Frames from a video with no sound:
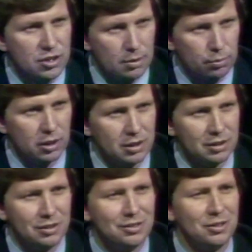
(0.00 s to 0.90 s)

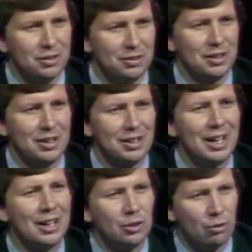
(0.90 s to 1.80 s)
simply a
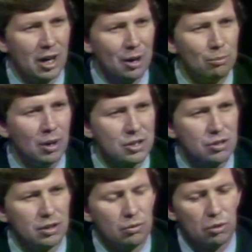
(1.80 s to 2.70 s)
land grab by
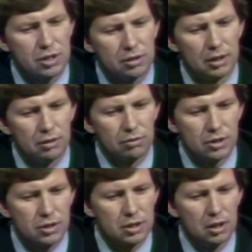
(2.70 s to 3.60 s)
certain Western
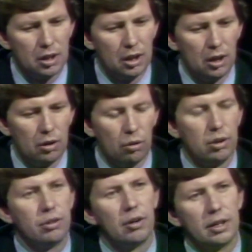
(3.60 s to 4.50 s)
interests, or
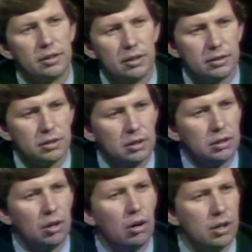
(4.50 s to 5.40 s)
the thought that
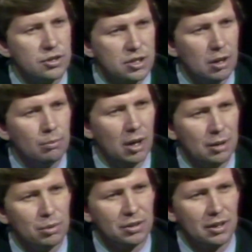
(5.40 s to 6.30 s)
on some
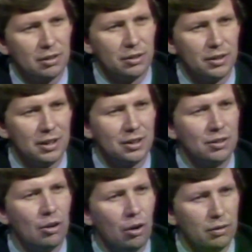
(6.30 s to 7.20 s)
hypothetical
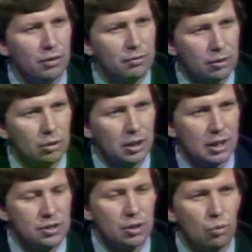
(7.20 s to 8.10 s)
day all of the federal
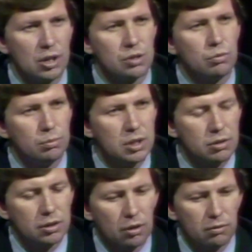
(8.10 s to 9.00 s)
lands in the West would be
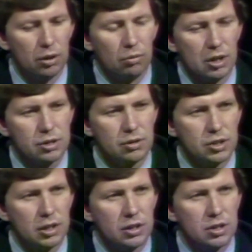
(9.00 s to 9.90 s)
turned over to the Western
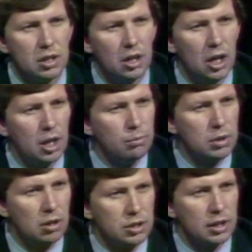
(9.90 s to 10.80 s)
states.
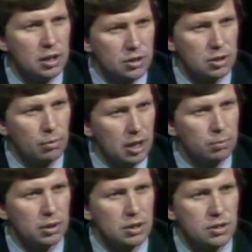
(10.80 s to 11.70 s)
Because it is, in my
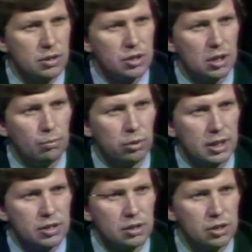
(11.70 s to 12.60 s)
opinion, such a
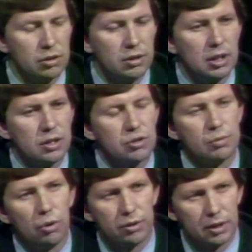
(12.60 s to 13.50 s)
complex issue, the answer
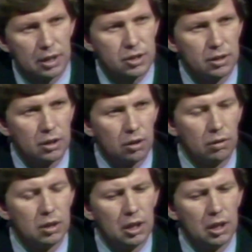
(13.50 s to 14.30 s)
is both yes and no.